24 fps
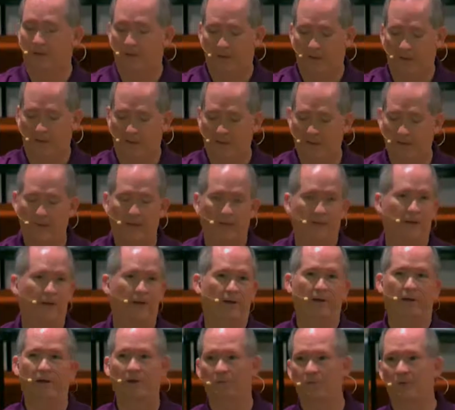And
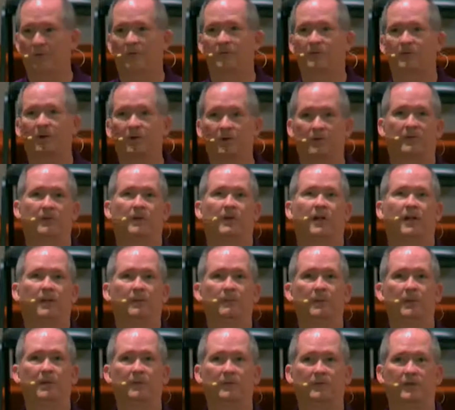now I want to start tonight
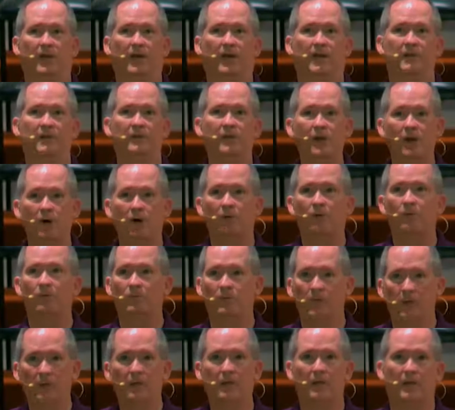because I
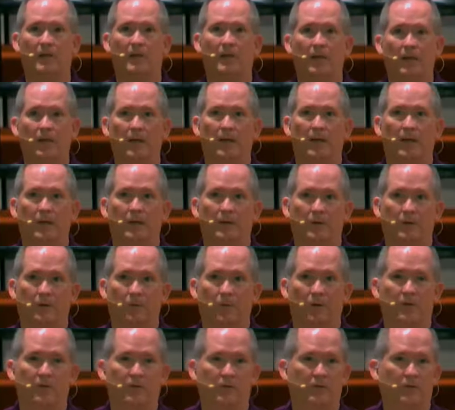know the
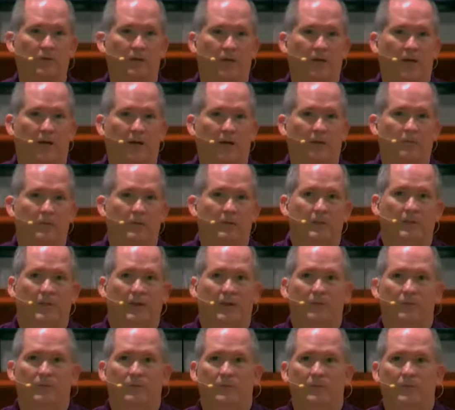question that I would
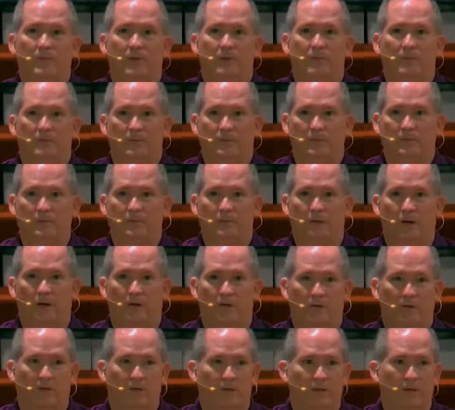love to be able to
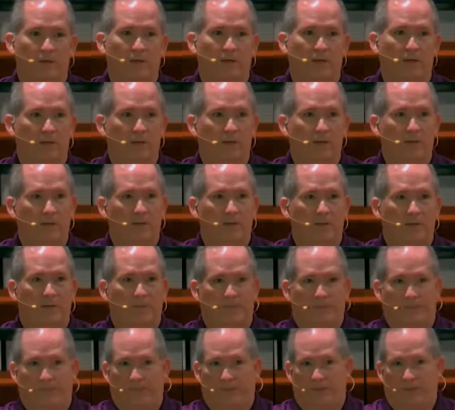articulate
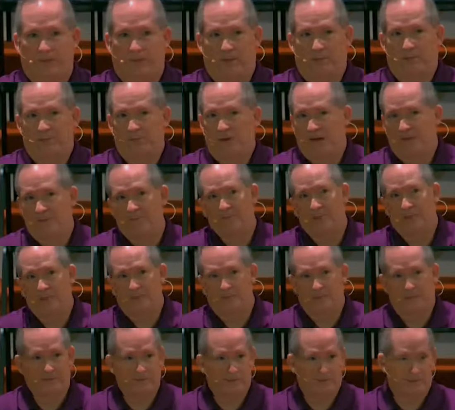in 5
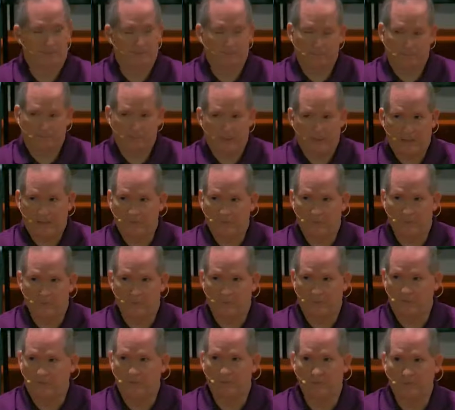minutes to answer
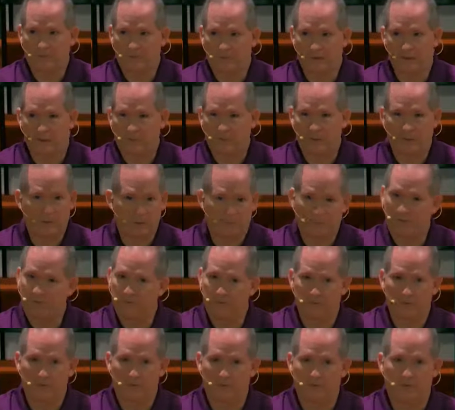this coming
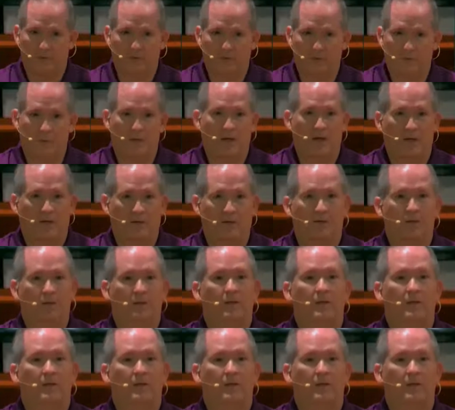question is in your mind.